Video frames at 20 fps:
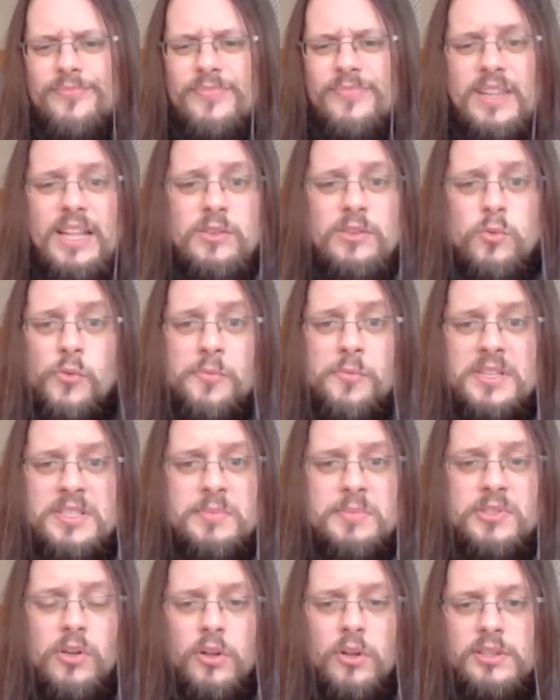Truth must
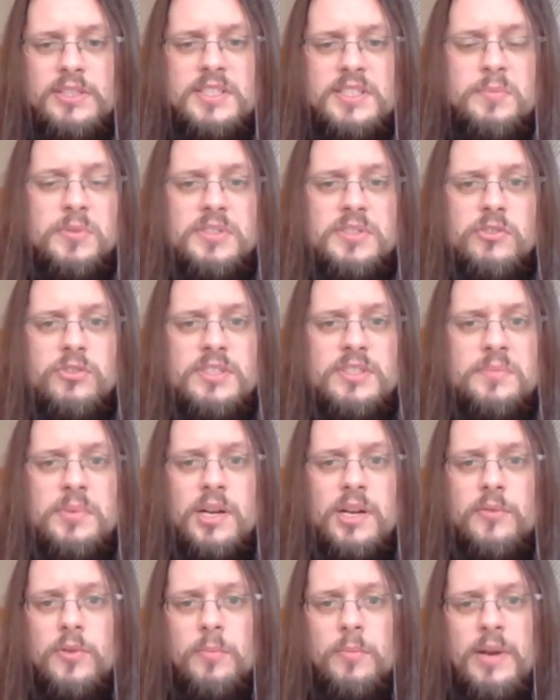be told, this position is
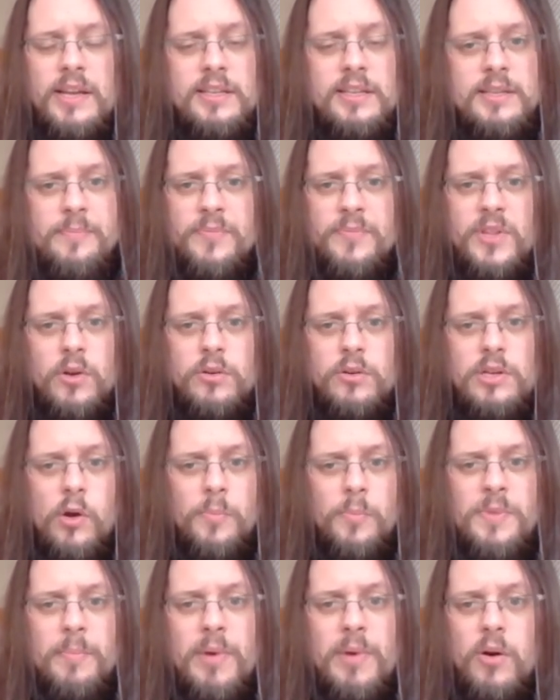better for black, no
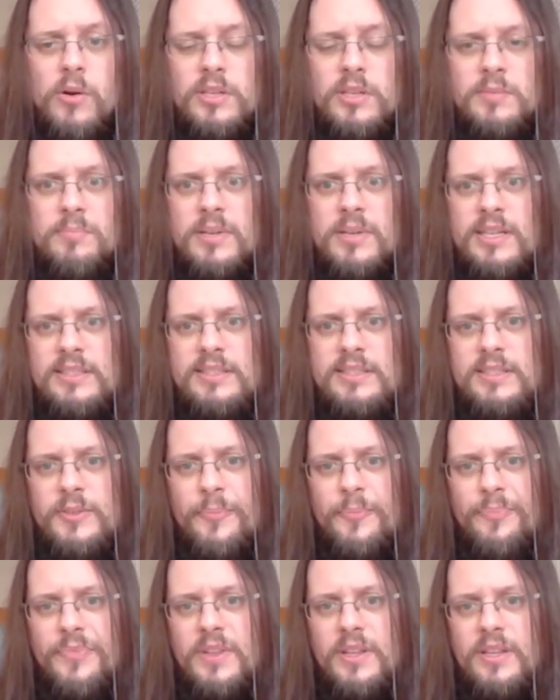doubt about it, but
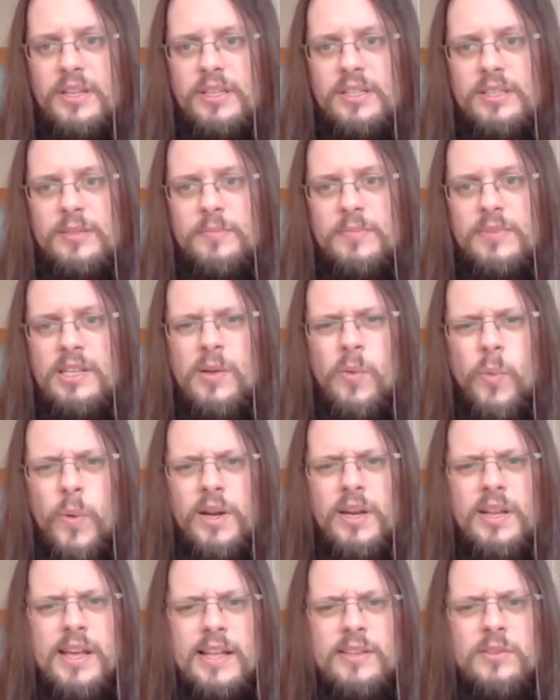he
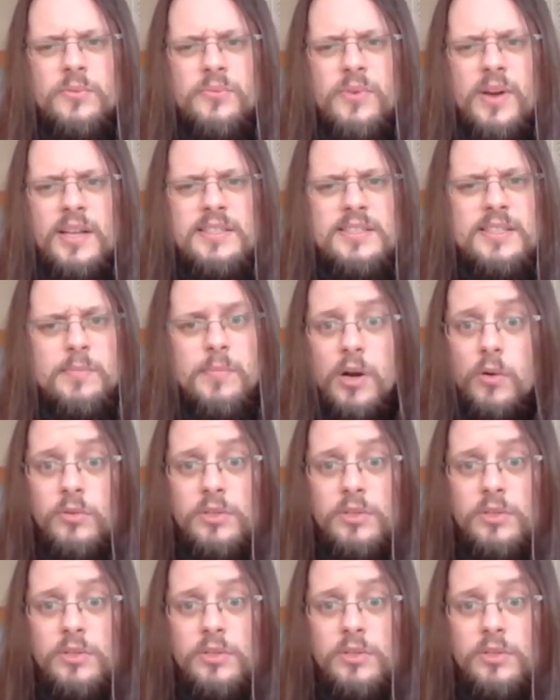really had to find some only